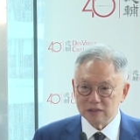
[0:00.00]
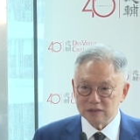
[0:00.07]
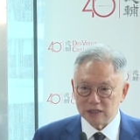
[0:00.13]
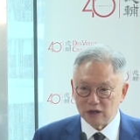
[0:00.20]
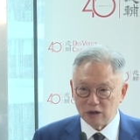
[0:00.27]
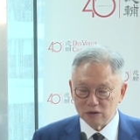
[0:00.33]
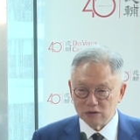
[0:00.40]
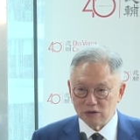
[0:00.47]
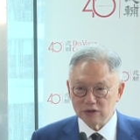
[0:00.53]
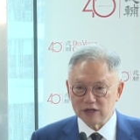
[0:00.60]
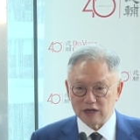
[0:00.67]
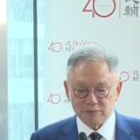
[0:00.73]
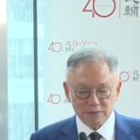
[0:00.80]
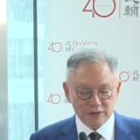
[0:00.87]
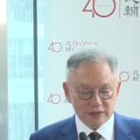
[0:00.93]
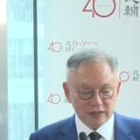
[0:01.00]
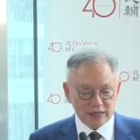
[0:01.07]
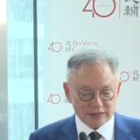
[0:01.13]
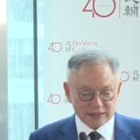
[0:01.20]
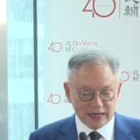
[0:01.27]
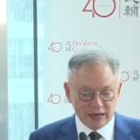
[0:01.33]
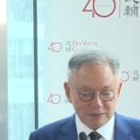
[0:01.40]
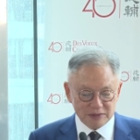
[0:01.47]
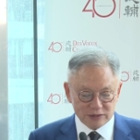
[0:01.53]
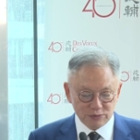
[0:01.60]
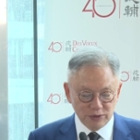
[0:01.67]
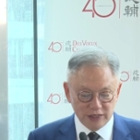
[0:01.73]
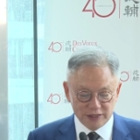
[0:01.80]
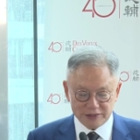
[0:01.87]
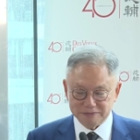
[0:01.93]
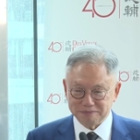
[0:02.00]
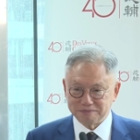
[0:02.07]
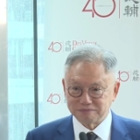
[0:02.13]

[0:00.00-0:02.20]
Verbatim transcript: The Hong Kong government has kept its word.